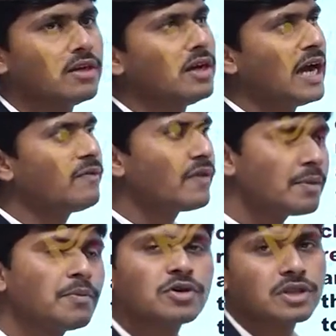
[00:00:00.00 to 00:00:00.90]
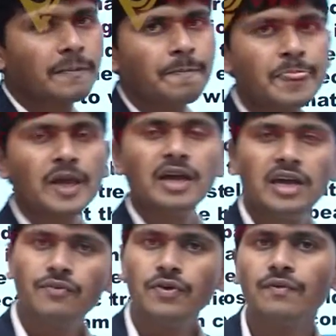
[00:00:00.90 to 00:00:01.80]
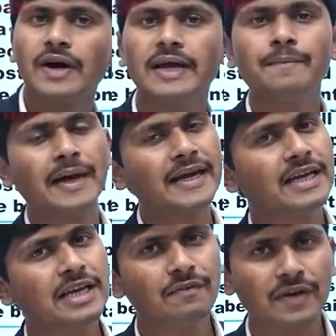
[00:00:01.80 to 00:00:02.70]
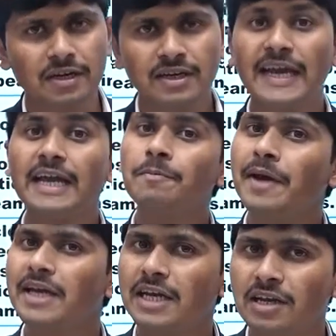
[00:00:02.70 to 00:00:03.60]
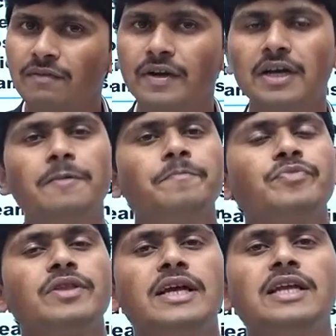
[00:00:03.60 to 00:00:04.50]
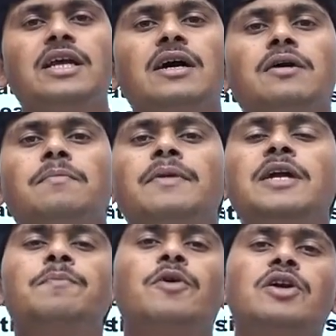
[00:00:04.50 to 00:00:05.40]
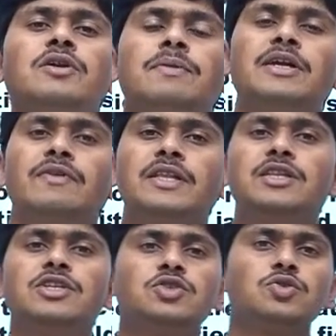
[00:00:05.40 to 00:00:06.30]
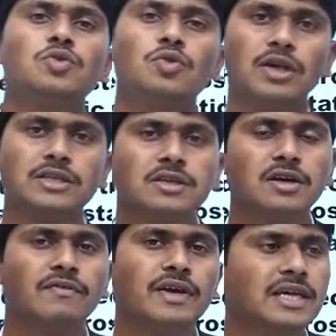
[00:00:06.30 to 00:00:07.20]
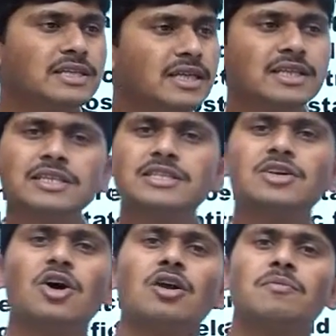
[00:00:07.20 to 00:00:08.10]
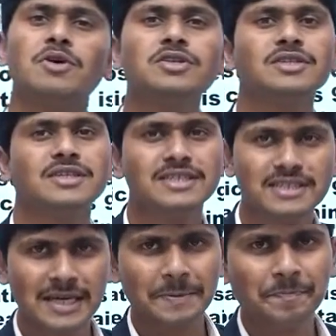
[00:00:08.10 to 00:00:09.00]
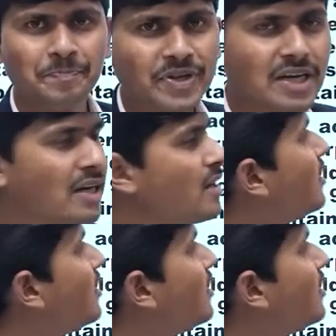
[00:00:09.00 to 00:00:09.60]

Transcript: And one more thing, if you find magnetic field, net magnetic field in the midpoint between these two coils, we can say this is almost same. Clear?